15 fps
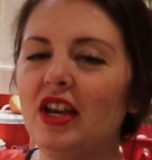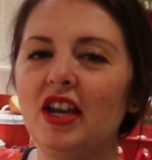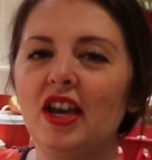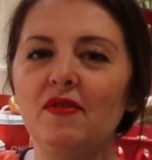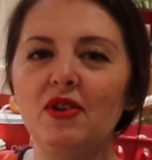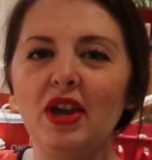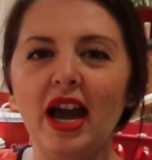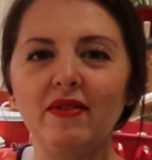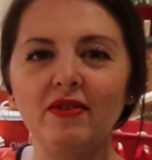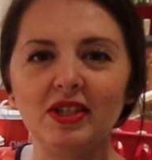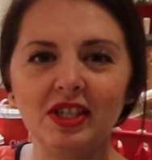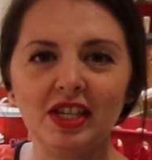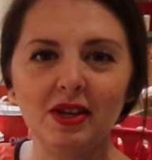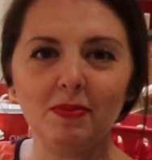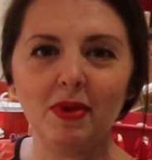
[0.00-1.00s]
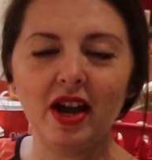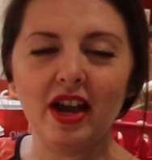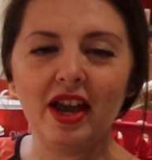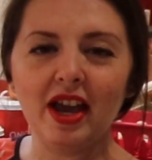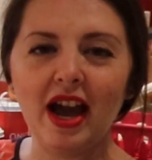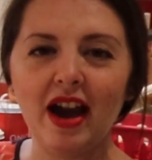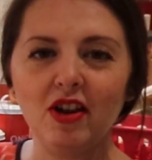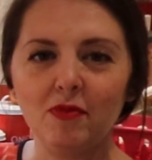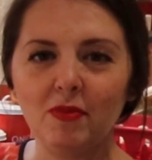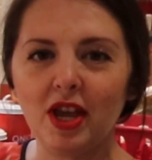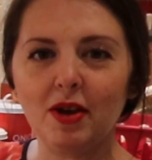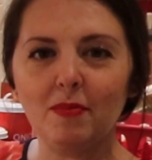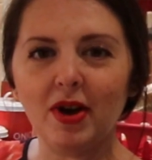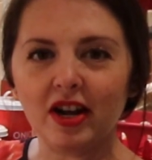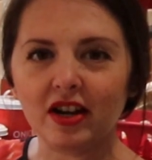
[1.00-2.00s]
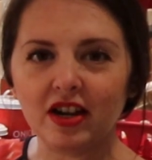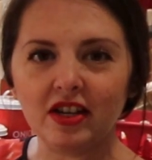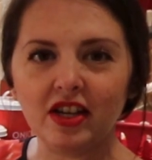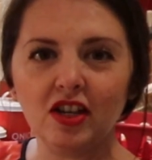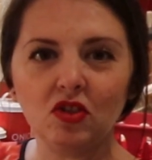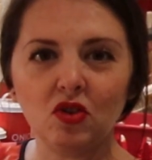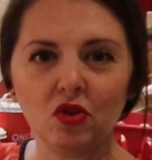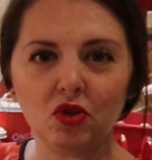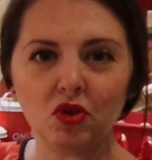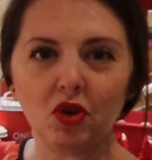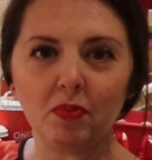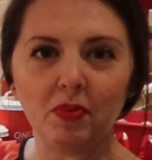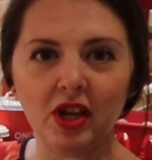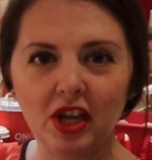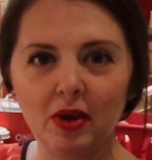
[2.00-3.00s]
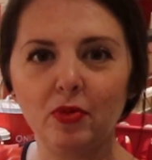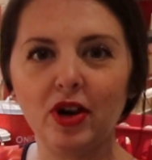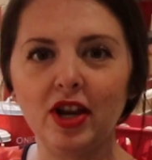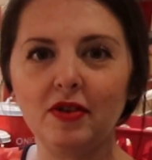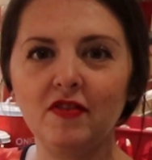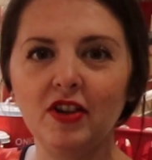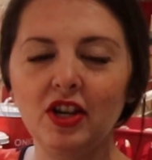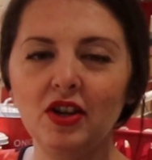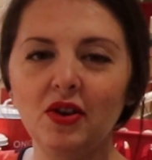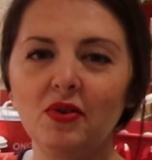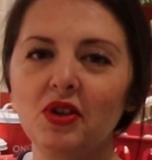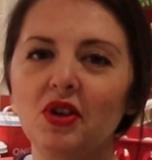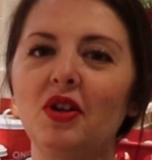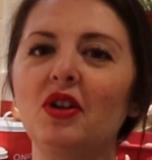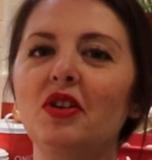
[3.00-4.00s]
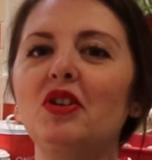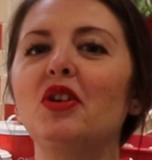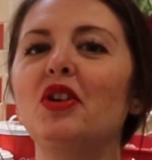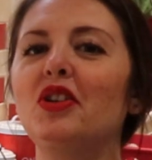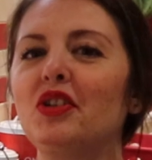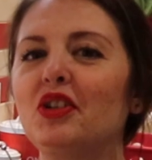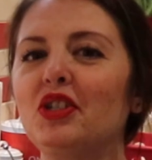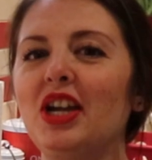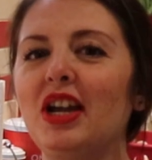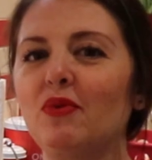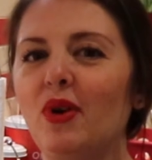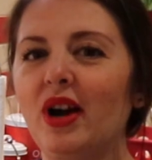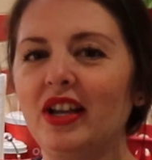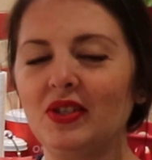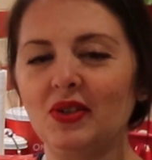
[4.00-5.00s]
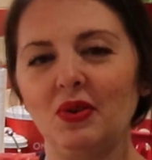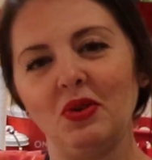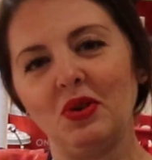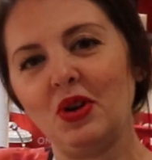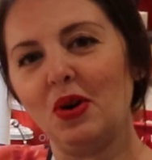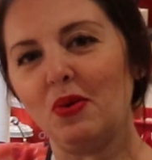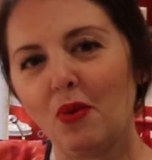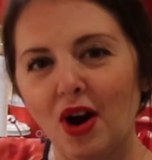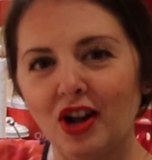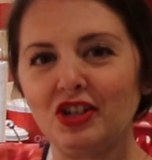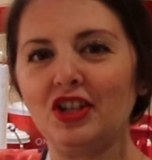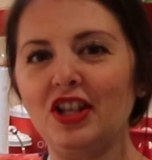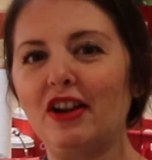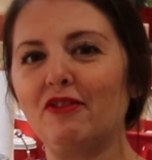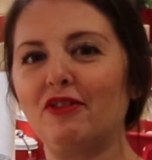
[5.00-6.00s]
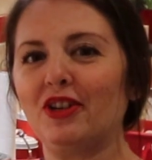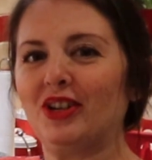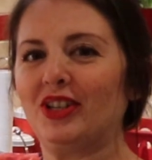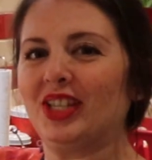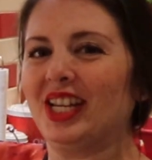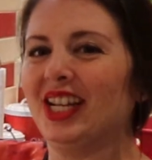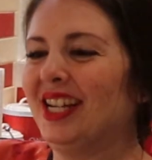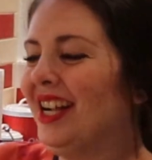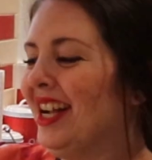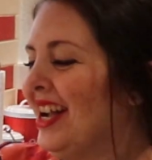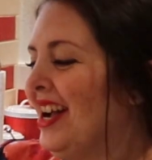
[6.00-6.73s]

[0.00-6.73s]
If you haven't seen my how to make marranitos or piggy bread video, you'll understand why, so go watch that first.